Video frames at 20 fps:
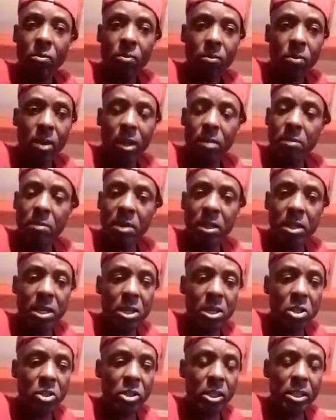When me
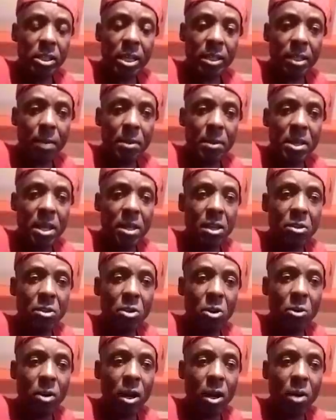DJ that, I'm dead.
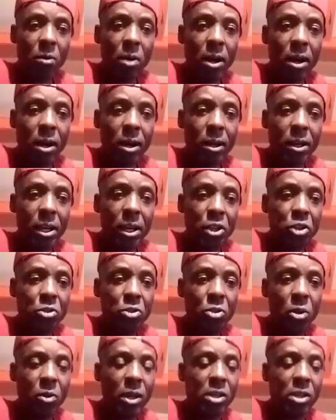now, I go and clash
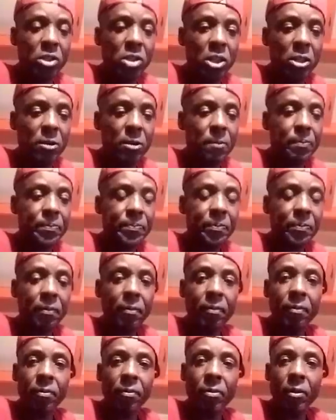now and thing. Mm-hmm.
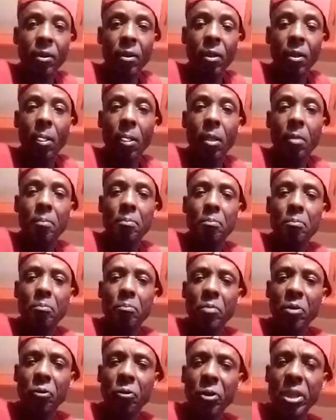
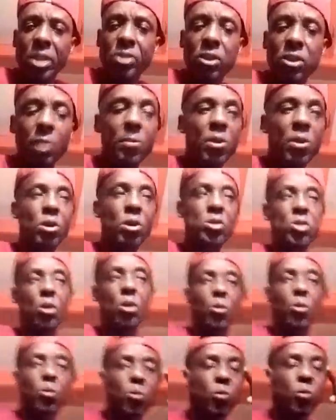Me feel something goes
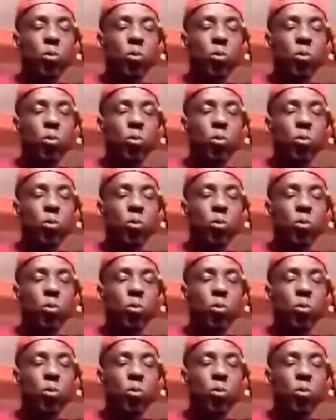up.